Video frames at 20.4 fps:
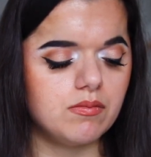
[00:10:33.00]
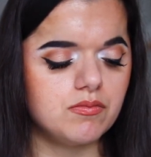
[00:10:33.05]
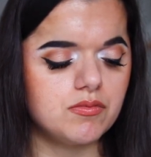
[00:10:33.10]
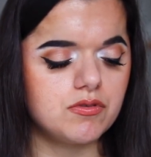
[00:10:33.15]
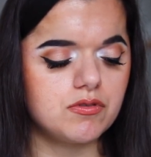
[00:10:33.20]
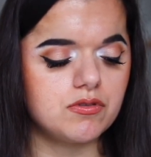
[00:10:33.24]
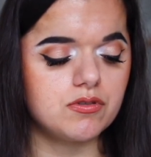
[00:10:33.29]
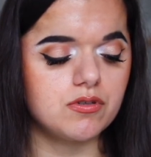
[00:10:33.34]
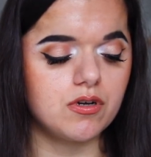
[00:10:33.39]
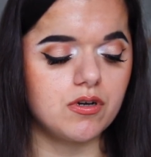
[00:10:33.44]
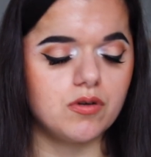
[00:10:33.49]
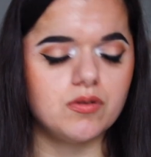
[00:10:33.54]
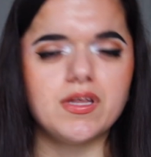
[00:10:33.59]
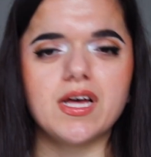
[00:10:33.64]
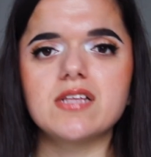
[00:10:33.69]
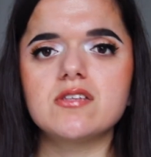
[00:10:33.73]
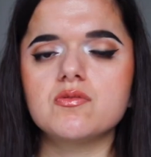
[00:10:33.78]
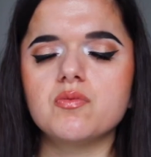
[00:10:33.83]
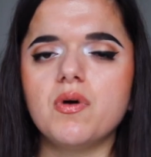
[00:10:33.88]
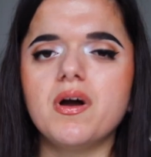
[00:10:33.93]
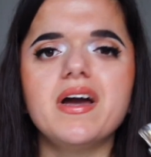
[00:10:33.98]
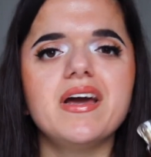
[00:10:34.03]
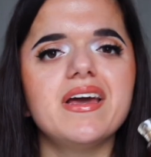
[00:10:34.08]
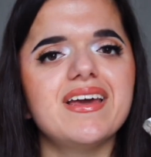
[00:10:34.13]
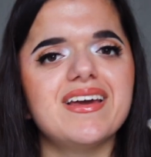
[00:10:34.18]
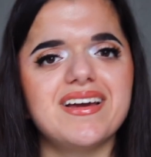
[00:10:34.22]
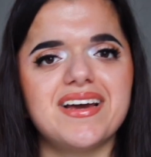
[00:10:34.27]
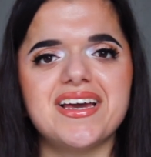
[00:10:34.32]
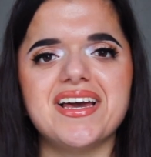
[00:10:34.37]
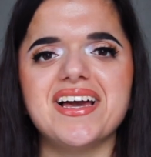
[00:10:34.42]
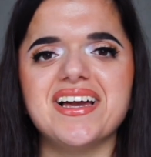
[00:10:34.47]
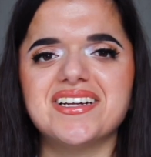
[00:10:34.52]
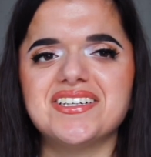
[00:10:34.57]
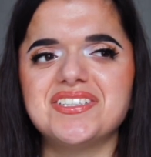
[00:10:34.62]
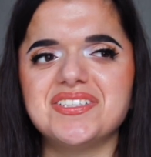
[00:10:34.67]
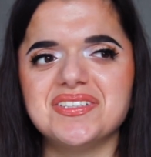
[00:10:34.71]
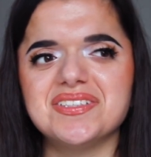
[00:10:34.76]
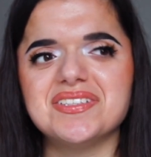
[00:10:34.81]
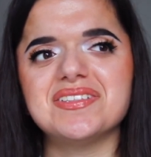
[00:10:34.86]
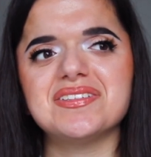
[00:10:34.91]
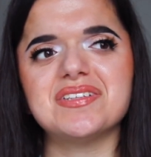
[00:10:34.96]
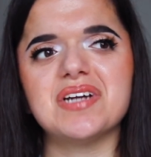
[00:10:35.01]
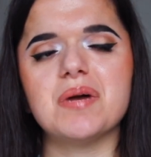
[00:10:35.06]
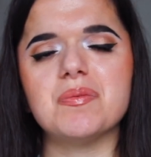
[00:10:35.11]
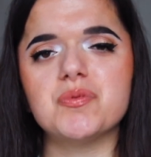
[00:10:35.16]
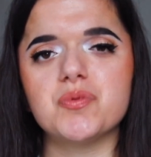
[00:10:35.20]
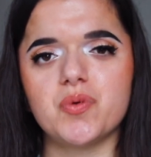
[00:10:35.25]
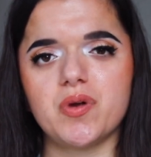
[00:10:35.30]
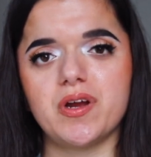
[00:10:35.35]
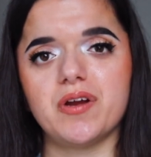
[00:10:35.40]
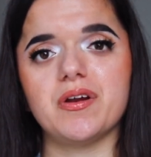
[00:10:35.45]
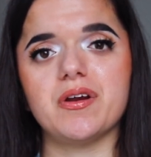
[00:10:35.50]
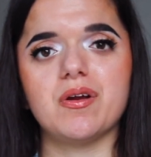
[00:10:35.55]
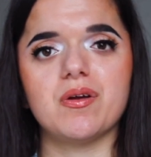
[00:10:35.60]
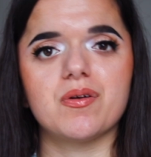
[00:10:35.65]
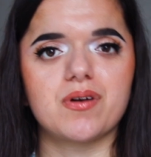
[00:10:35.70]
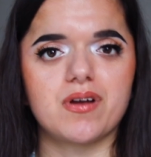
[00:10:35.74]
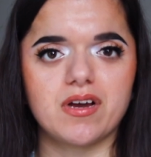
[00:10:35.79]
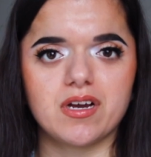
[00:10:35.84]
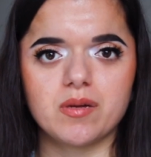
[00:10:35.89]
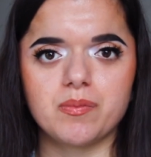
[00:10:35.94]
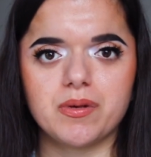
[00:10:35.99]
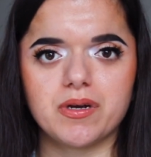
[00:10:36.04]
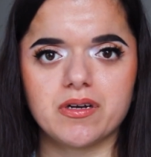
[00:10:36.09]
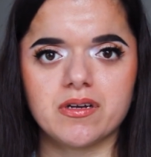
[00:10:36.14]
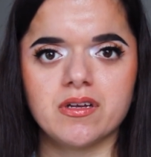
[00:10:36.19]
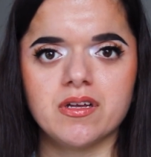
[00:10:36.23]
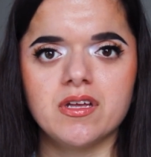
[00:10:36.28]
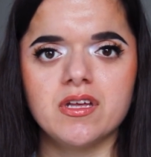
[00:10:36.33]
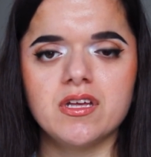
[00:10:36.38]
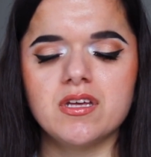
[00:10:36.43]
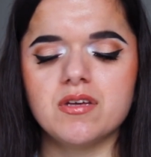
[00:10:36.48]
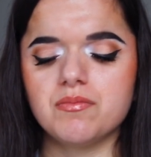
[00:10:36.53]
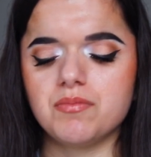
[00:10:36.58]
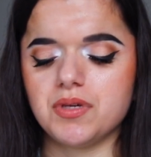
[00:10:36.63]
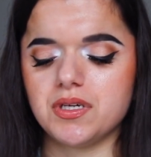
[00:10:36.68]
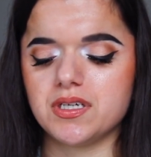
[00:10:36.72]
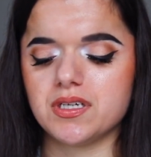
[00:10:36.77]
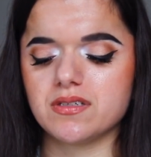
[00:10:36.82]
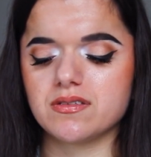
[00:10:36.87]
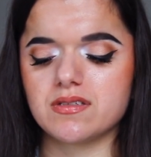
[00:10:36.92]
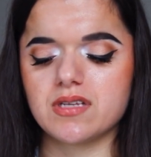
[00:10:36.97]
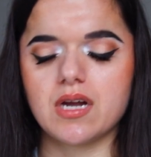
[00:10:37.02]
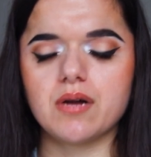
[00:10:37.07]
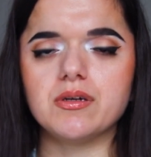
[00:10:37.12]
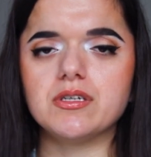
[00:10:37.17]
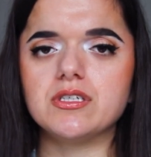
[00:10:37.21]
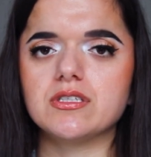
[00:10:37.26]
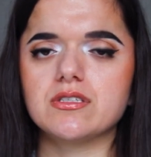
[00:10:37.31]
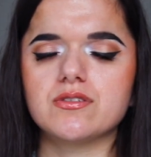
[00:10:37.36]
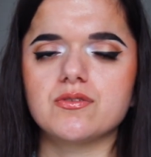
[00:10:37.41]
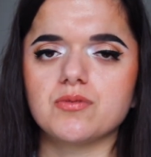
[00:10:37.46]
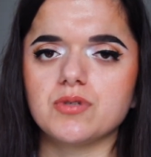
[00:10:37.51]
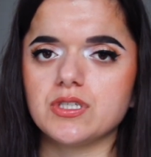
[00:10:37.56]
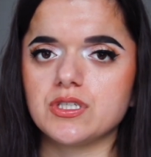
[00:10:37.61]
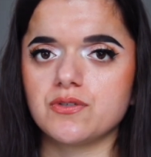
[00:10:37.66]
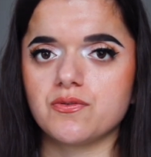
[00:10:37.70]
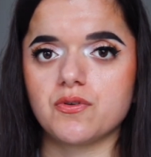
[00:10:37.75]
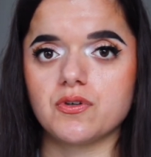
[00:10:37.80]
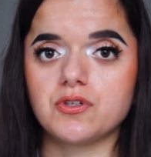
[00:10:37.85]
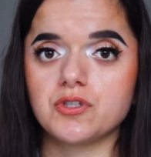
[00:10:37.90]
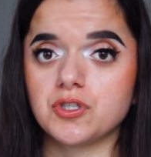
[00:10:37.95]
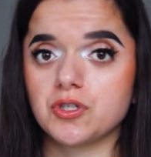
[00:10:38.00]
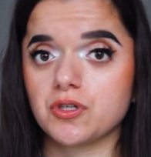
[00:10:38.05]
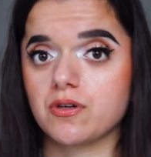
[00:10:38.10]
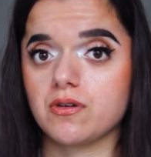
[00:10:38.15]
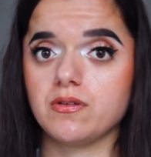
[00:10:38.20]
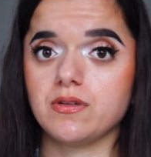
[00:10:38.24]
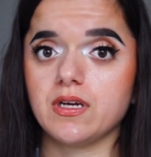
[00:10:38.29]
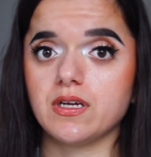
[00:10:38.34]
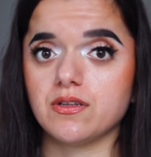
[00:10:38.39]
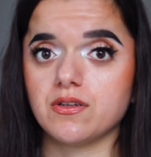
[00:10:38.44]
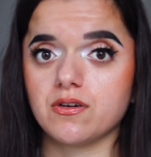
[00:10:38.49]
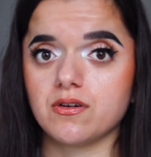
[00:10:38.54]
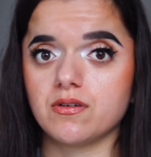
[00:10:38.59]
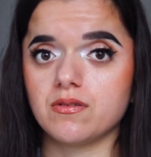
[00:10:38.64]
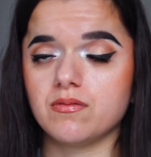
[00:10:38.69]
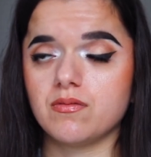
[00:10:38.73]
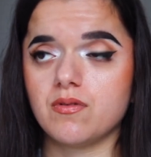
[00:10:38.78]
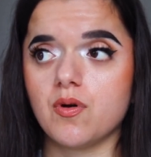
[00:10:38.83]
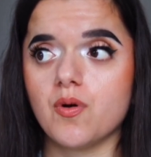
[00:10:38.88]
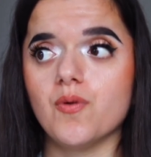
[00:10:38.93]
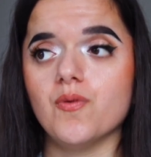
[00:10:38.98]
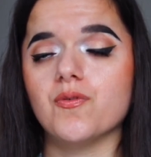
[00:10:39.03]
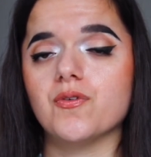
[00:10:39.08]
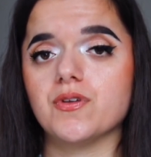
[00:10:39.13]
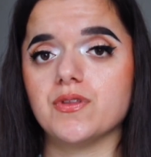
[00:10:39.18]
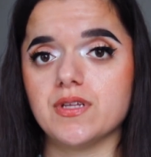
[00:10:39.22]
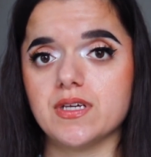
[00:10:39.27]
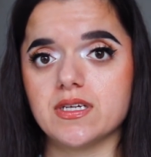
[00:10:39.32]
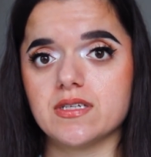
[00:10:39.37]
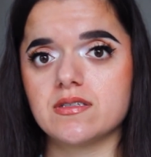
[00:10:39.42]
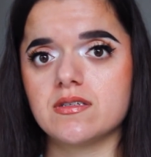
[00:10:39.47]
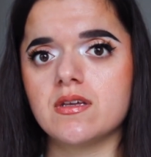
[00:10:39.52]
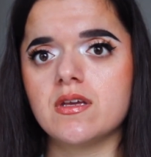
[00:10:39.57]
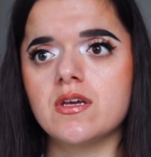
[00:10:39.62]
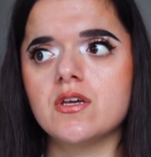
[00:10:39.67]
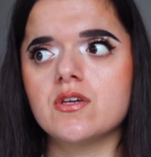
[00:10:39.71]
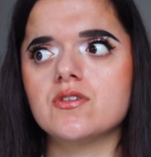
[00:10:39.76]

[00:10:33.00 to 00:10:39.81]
So that's why I actually stopped wearing Ragba, because now I just reach for Sugar Leather over this.